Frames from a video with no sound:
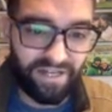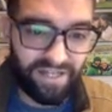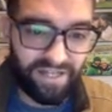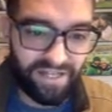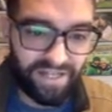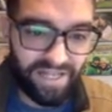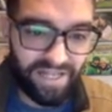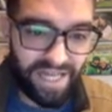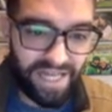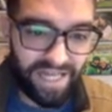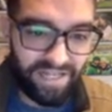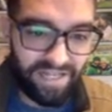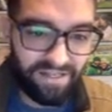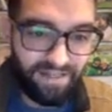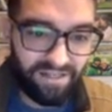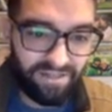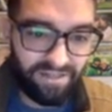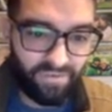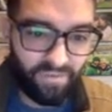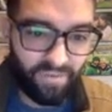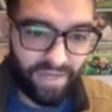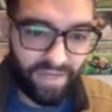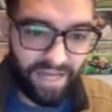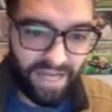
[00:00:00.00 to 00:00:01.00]
Then
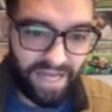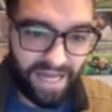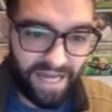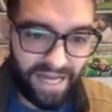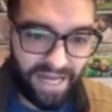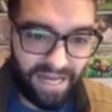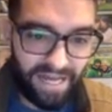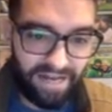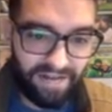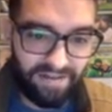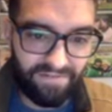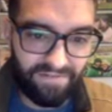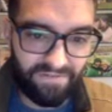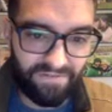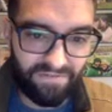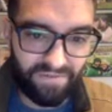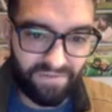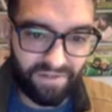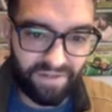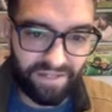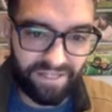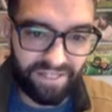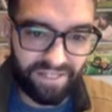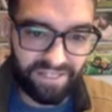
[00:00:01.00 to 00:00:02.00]
we have
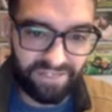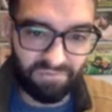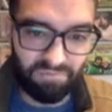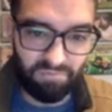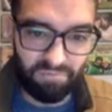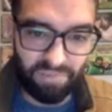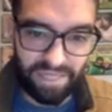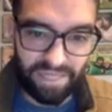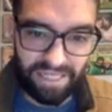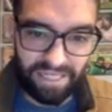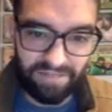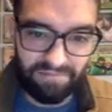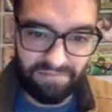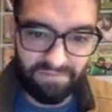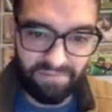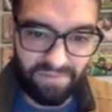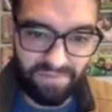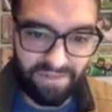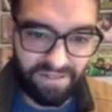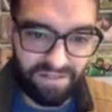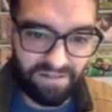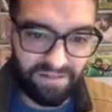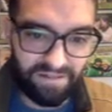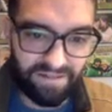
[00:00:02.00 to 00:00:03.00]
this beam
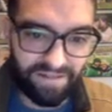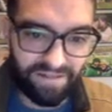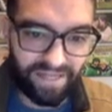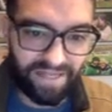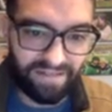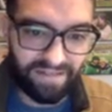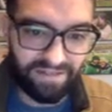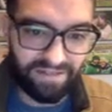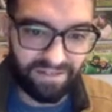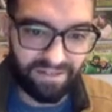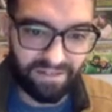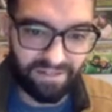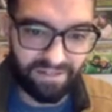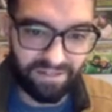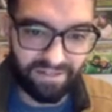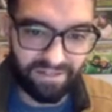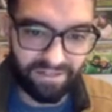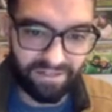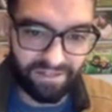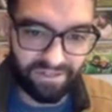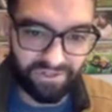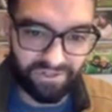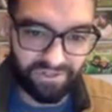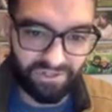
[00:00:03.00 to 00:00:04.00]
that the
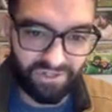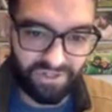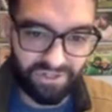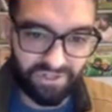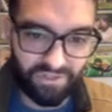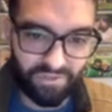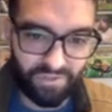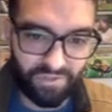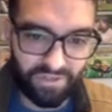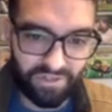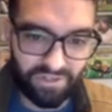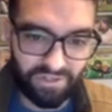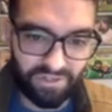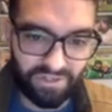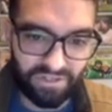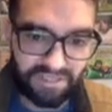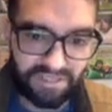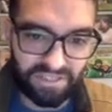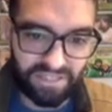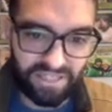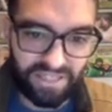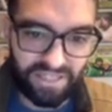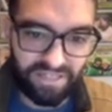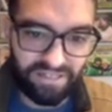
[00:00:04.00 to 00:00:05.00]
construction worker is
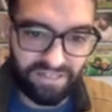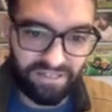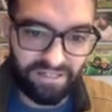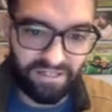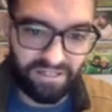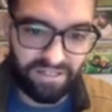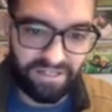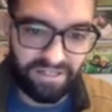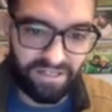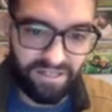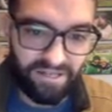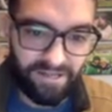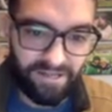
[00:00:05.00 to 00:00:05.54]
standing on,